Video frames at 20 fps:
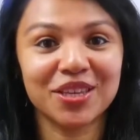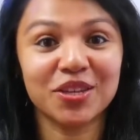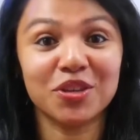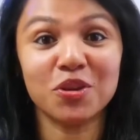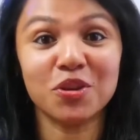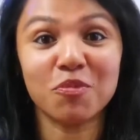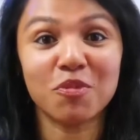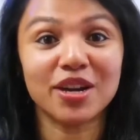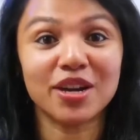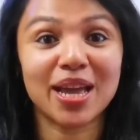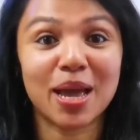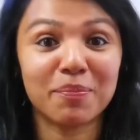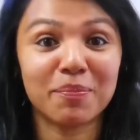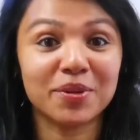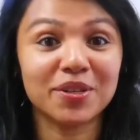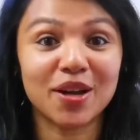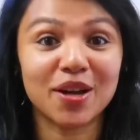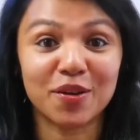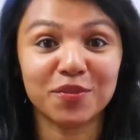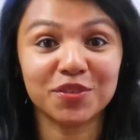You know what
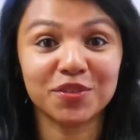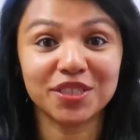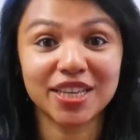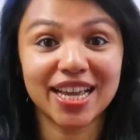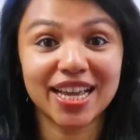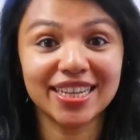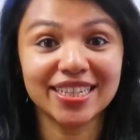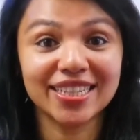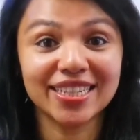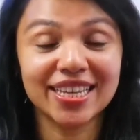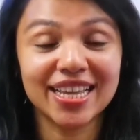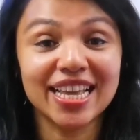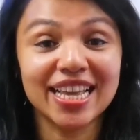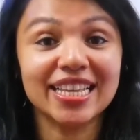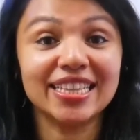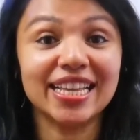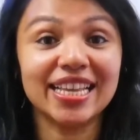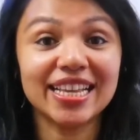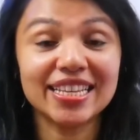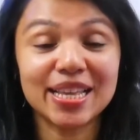happened after that?
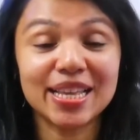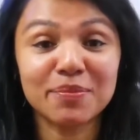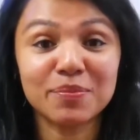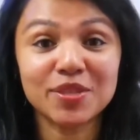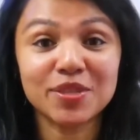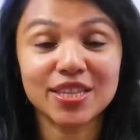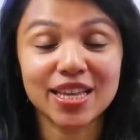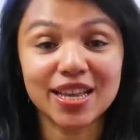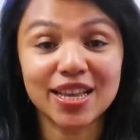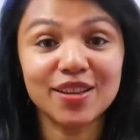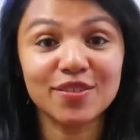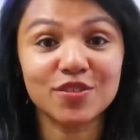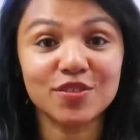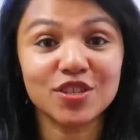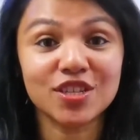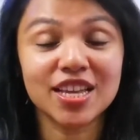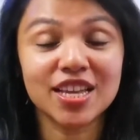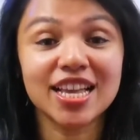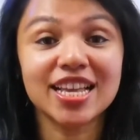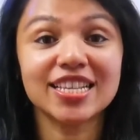They
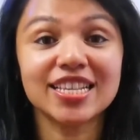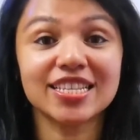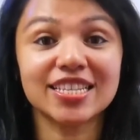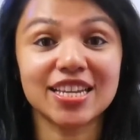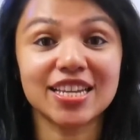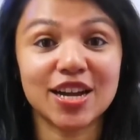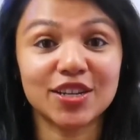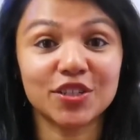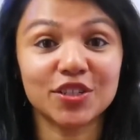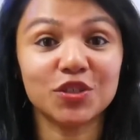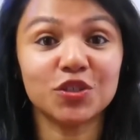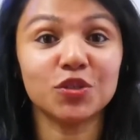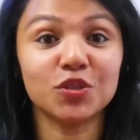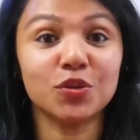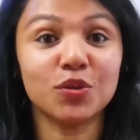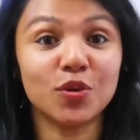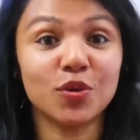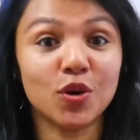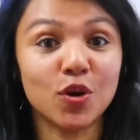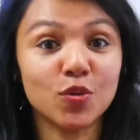themselves started
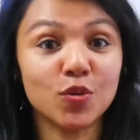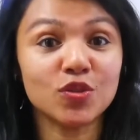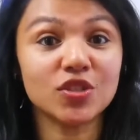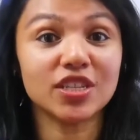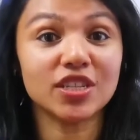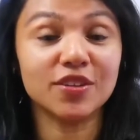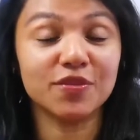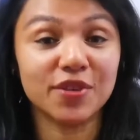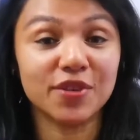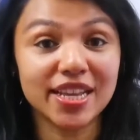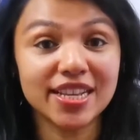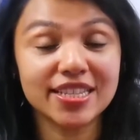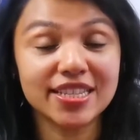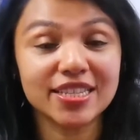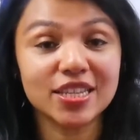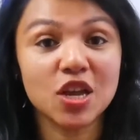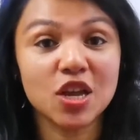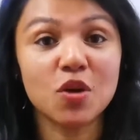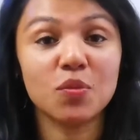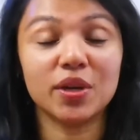to host
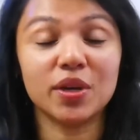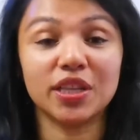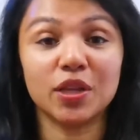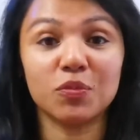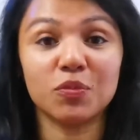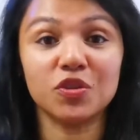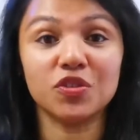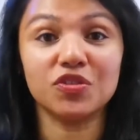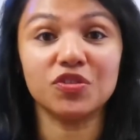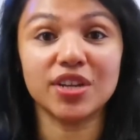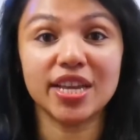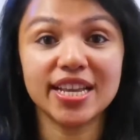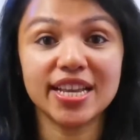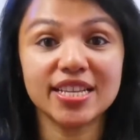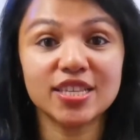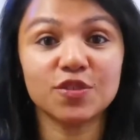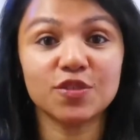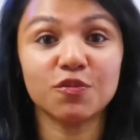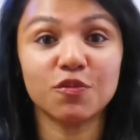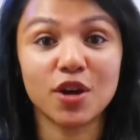events where they would
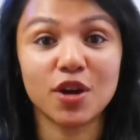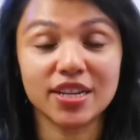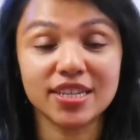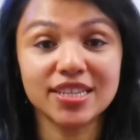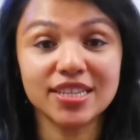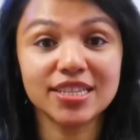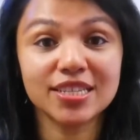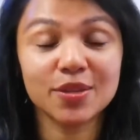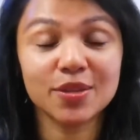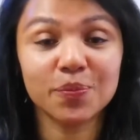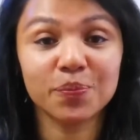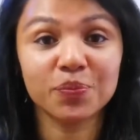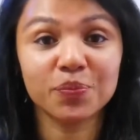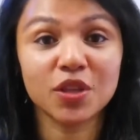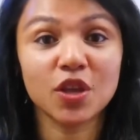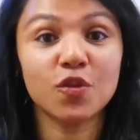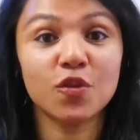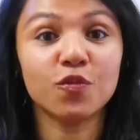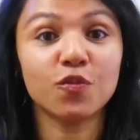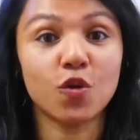raise funds
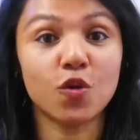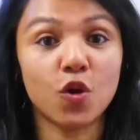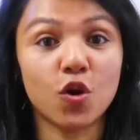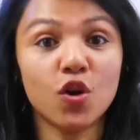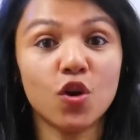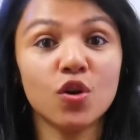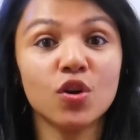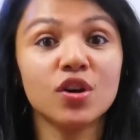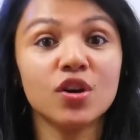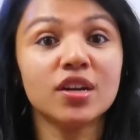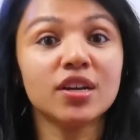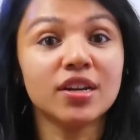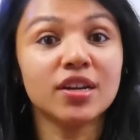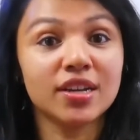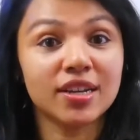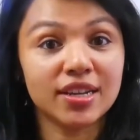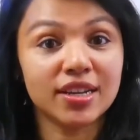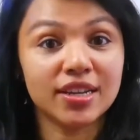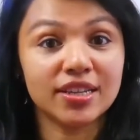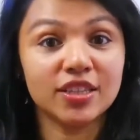for
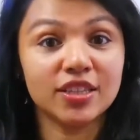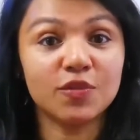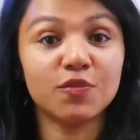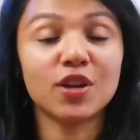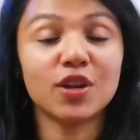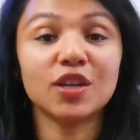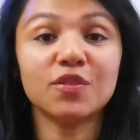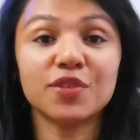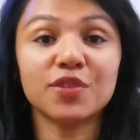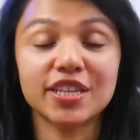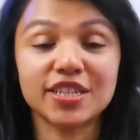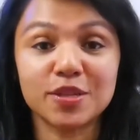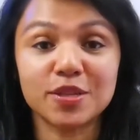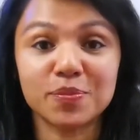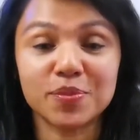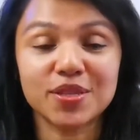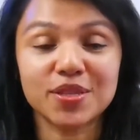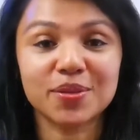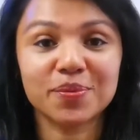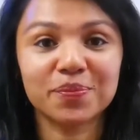the flood
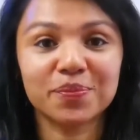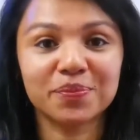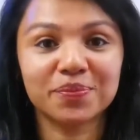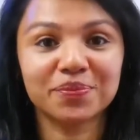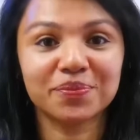victims.